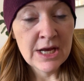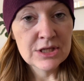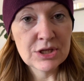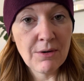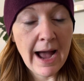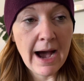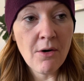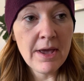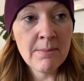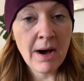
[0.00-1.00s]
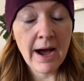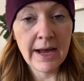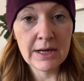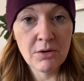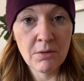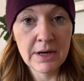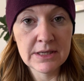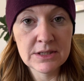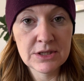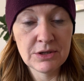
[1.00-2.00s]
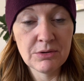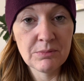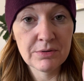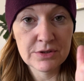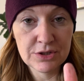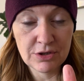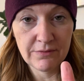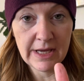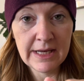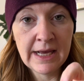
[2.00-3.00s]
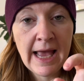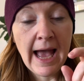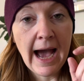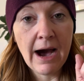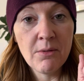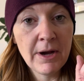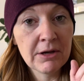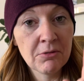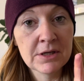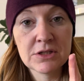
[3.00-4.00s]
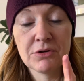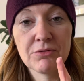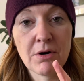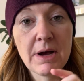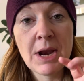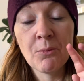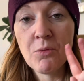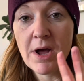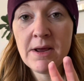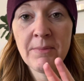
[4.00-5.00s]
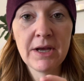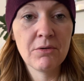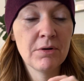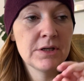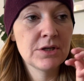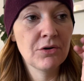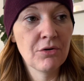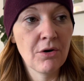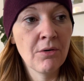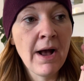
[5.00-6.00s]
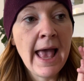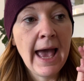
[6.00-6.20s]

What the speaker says: So how am I going to preserve it? How am I going to grow it? What am I going to grow?